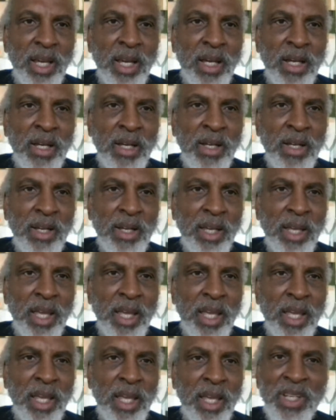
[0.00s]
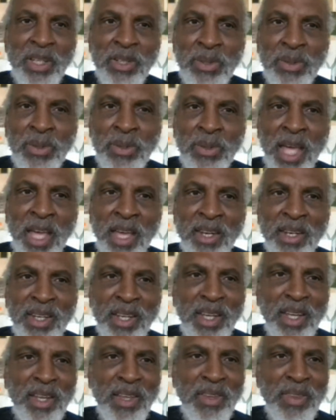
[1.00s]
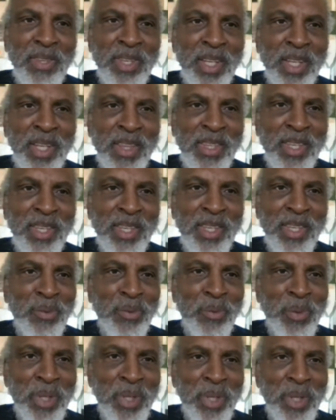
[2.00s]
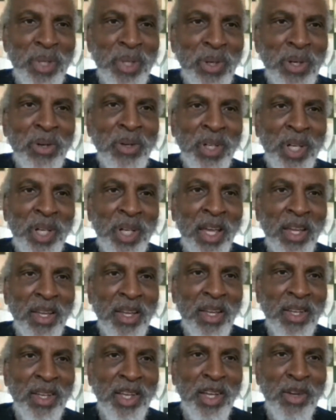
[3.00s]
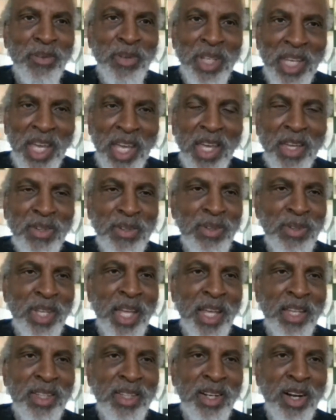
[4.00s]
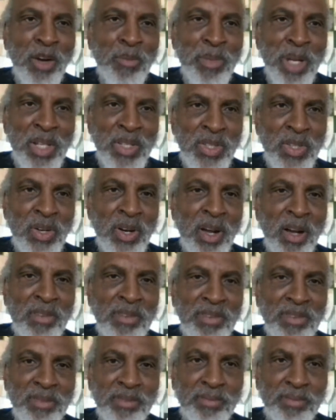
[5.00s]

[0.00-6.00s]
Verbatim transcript: Uh, and if we can do that, then I think we're, we're okay. If we can't do that, then all bets are off.